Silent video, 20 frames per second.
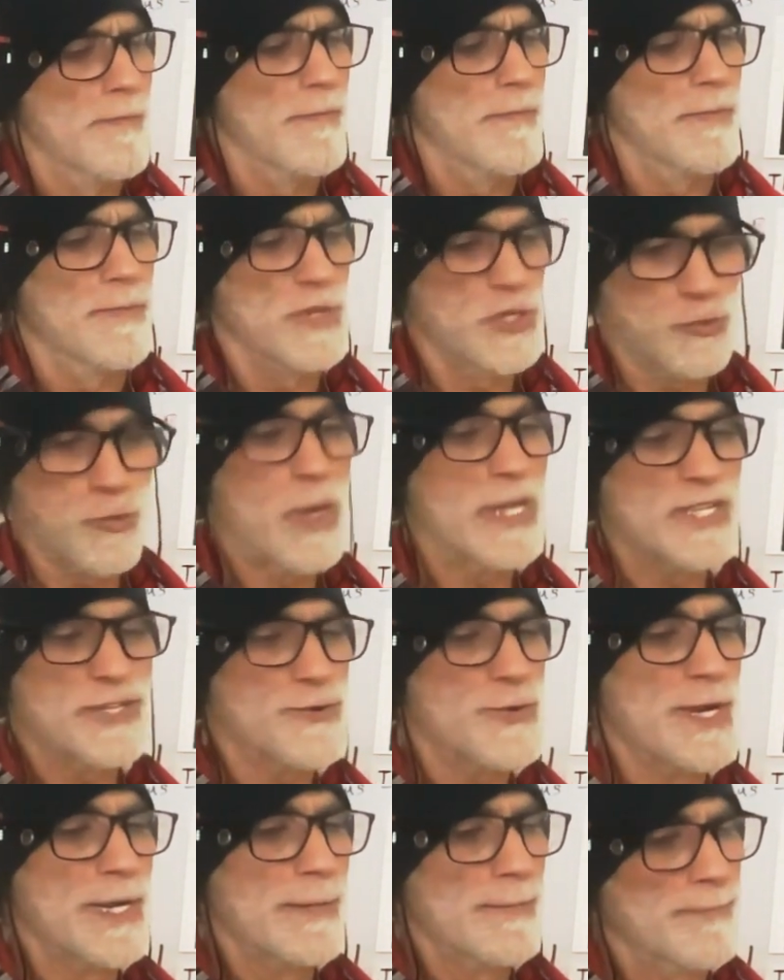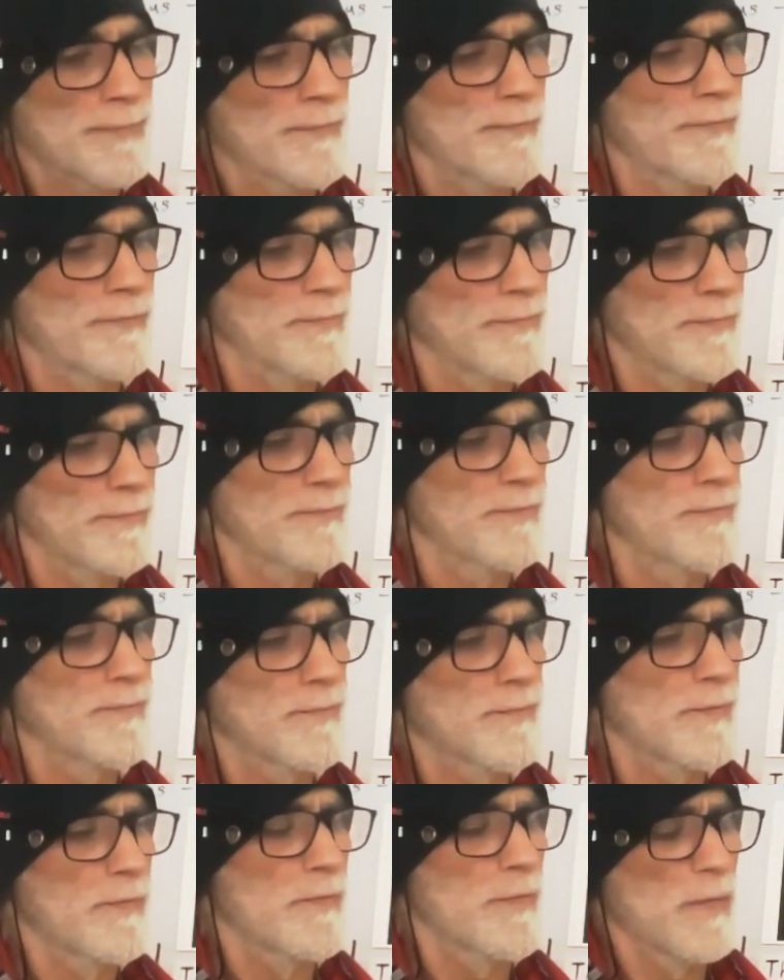Just 1 string.
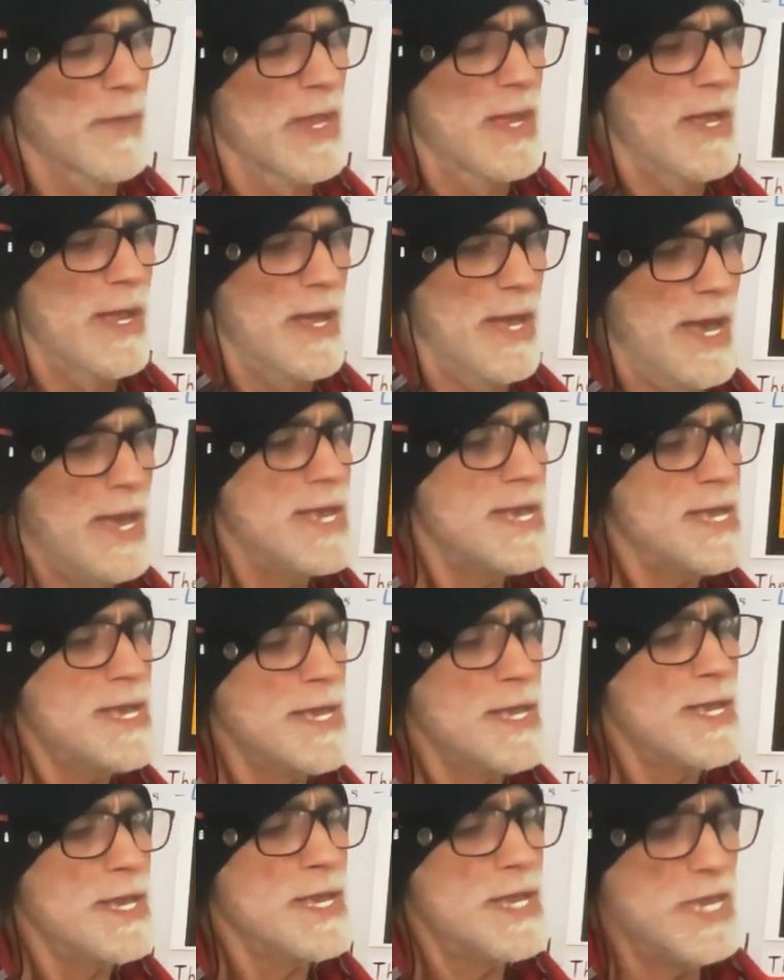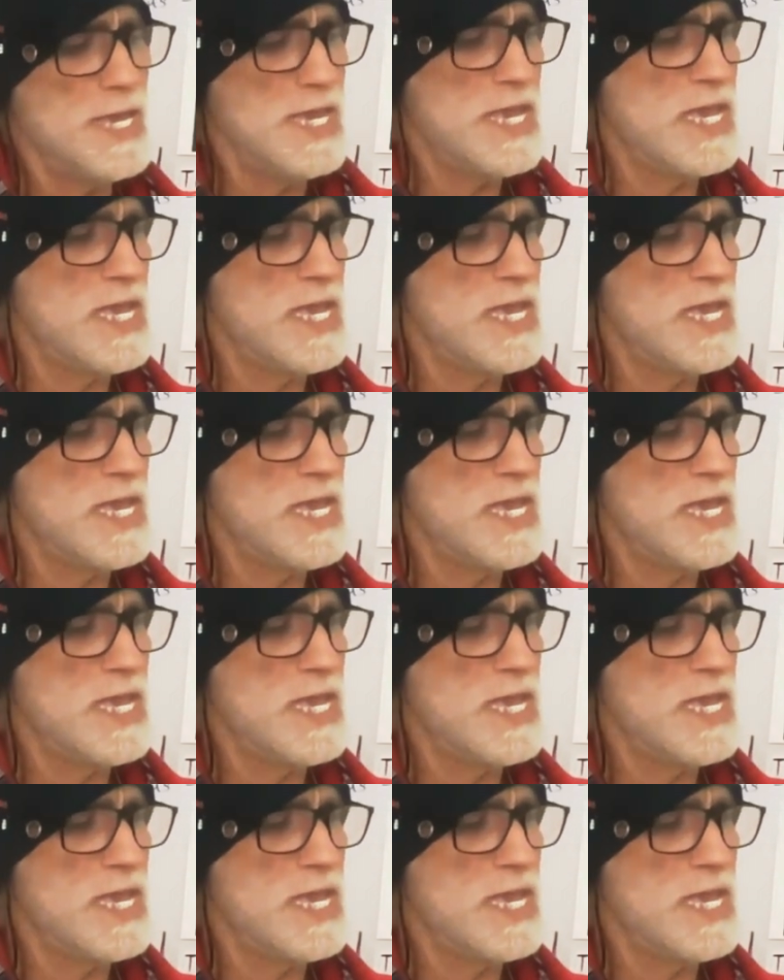Hey,